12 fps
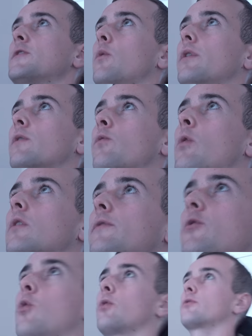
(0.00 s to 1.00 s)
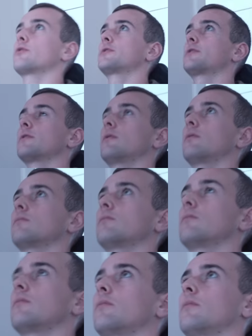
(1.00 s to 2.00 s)
So in a roll of quarters,
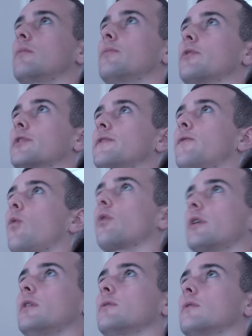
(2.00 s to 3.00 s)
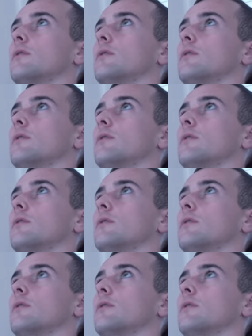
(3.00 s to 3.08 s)
there's forty.